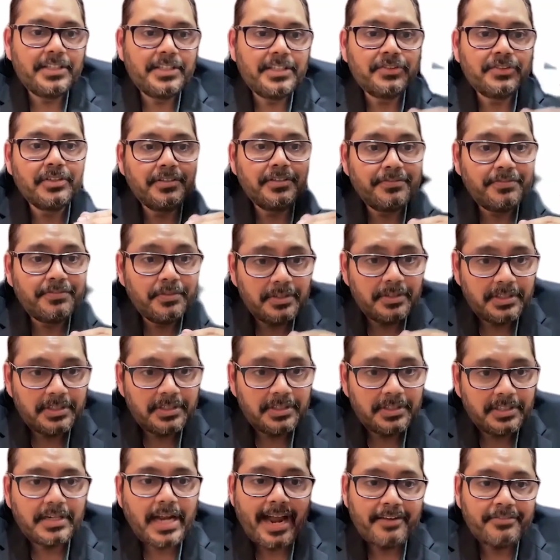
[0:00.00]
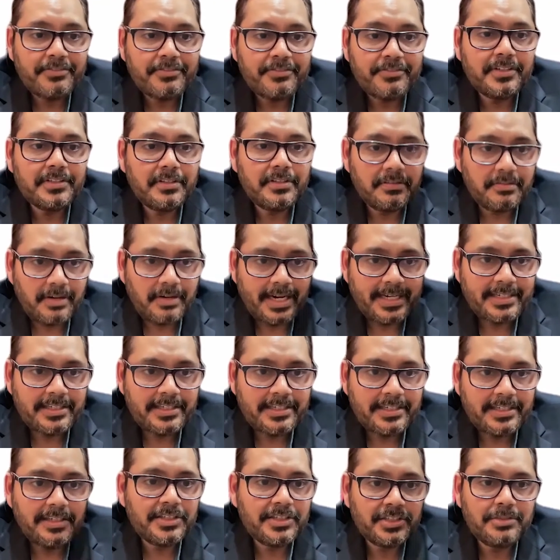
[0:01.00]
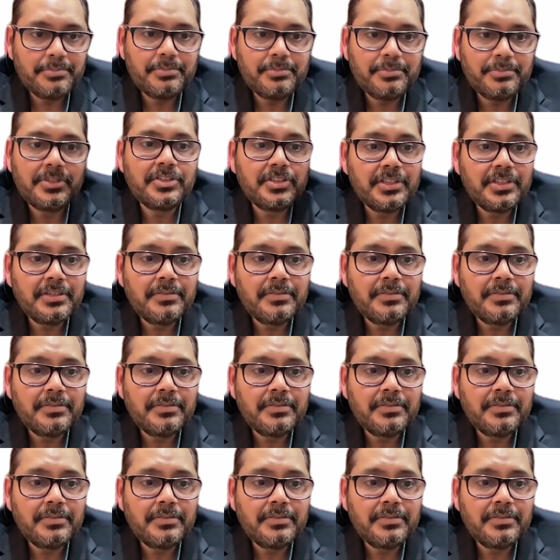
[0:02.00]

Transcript: So if you're after the right customers,